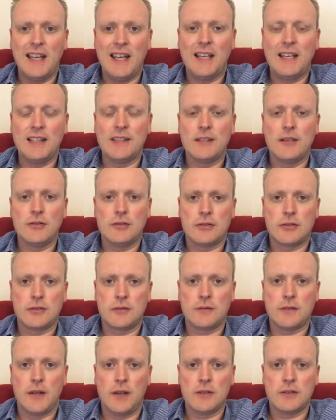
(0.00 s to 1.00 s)
Daily Doses
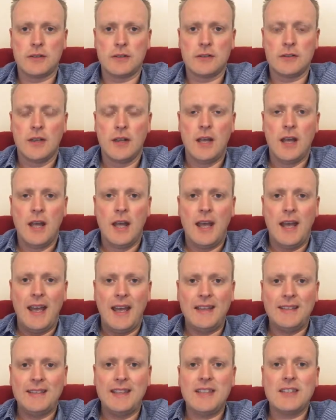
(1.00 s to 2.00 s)
of Dutch.
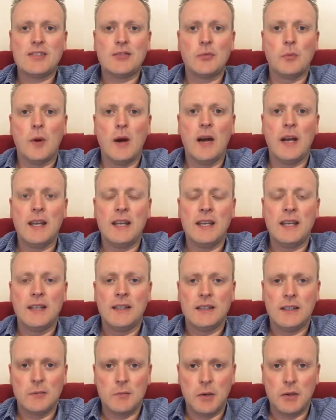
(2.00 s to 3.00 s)
And that's why
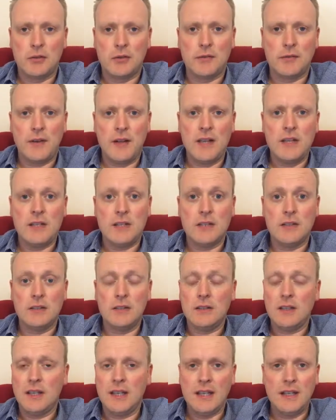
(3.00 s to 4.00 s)
the motivation,